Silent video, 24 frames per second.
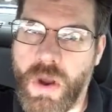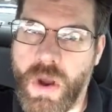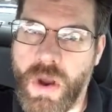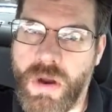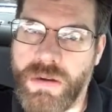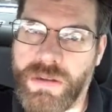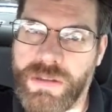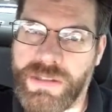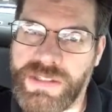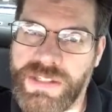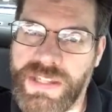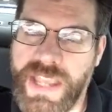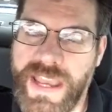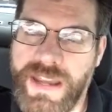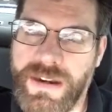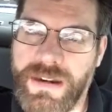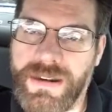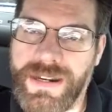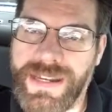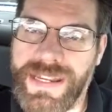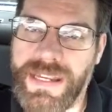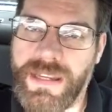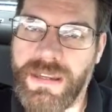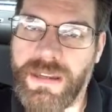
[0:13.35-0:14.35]
on
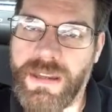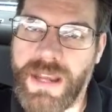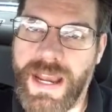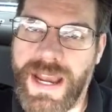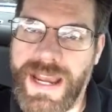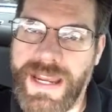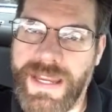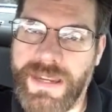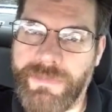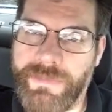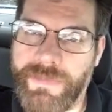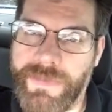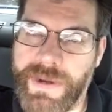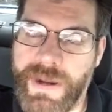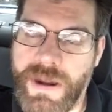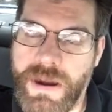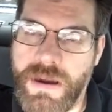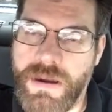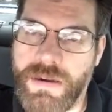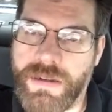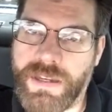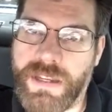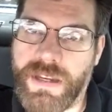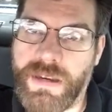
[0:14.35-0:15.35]
Saturday. I am
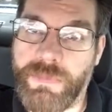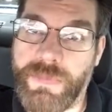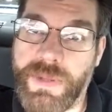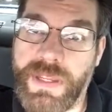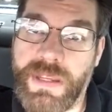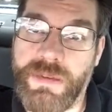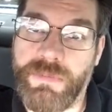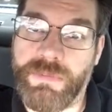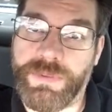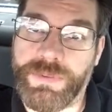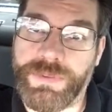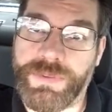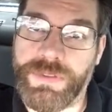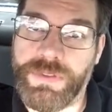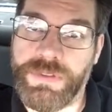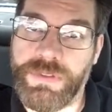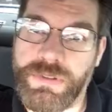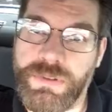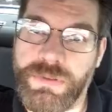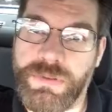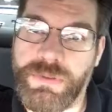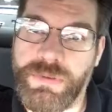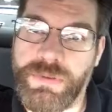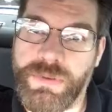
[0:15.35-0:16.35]
not going to be able to
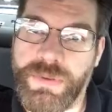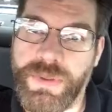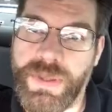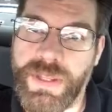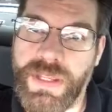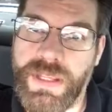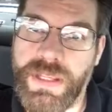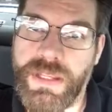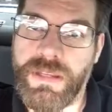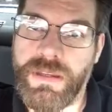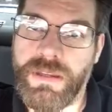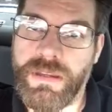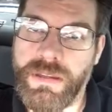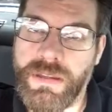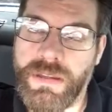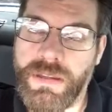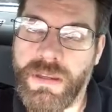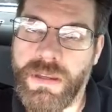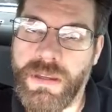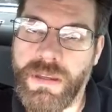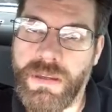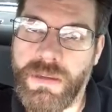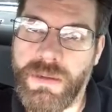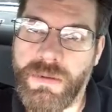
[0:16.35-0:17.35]
do the
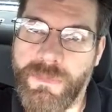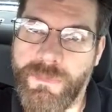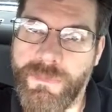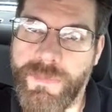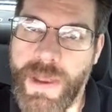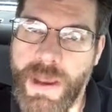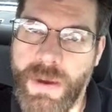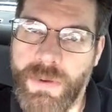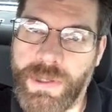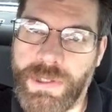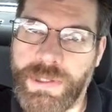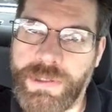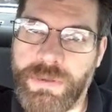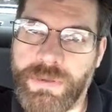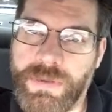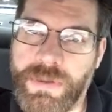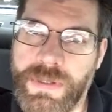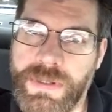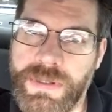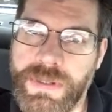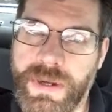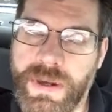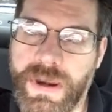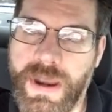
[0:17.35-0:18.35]

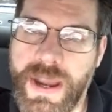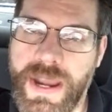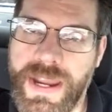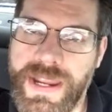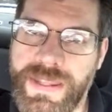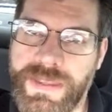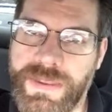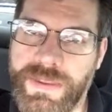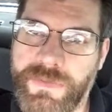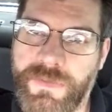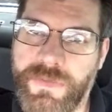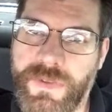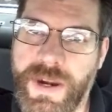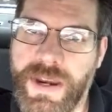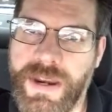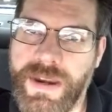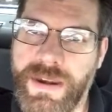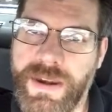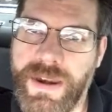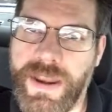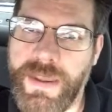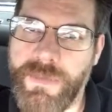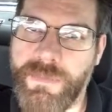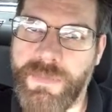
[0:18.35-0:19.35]
Bellator tonight, the Friday
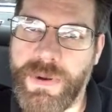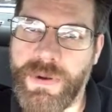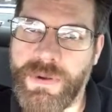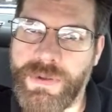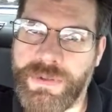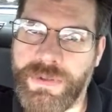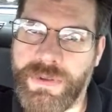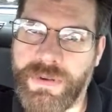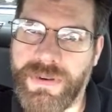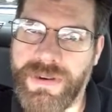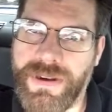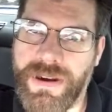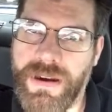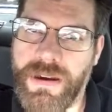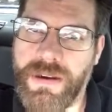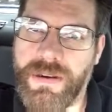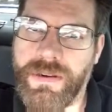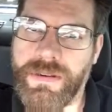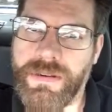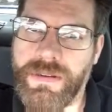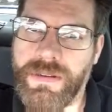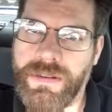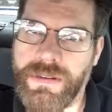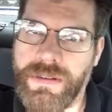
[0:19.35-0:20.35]
night Bellator
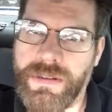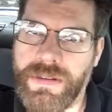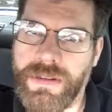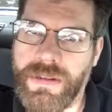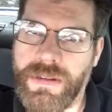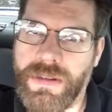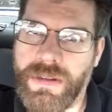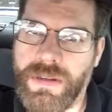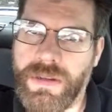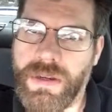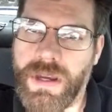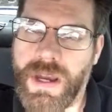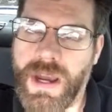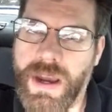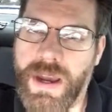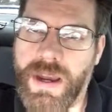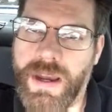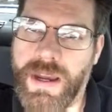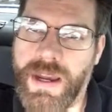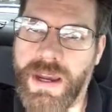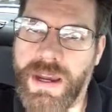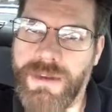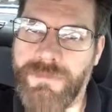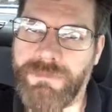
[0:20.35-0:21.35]
card.
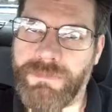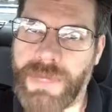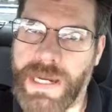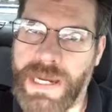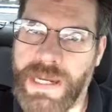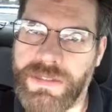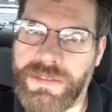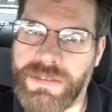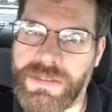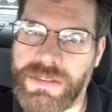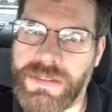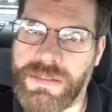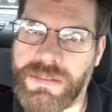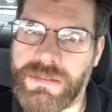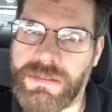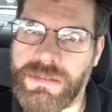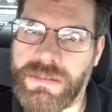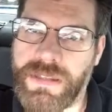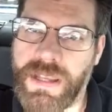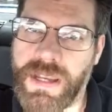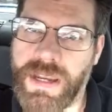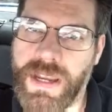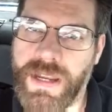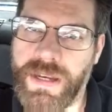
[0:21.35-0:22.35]
I just
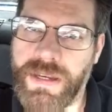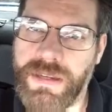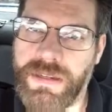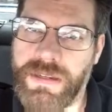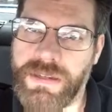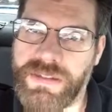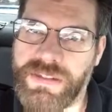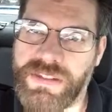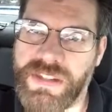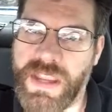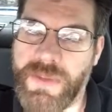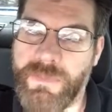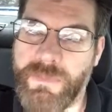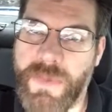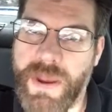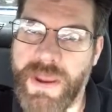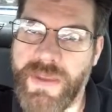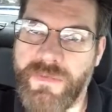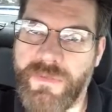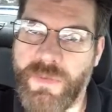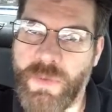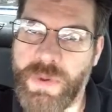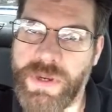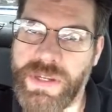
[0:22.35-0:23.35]
think I need to save
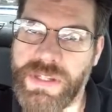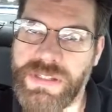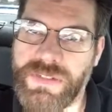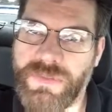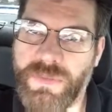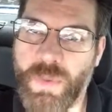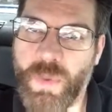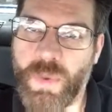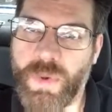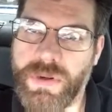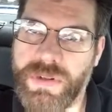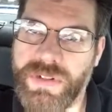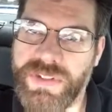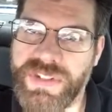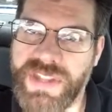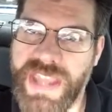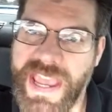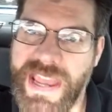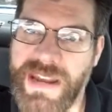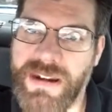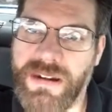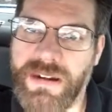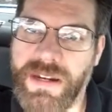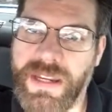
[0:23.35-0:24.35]
my voice for
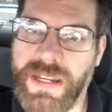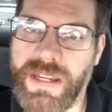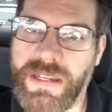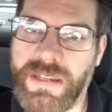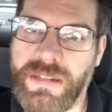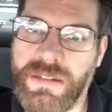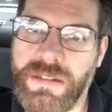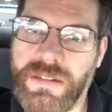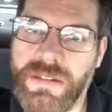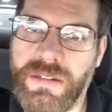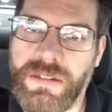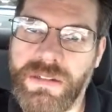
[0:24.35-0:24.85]
Saturday.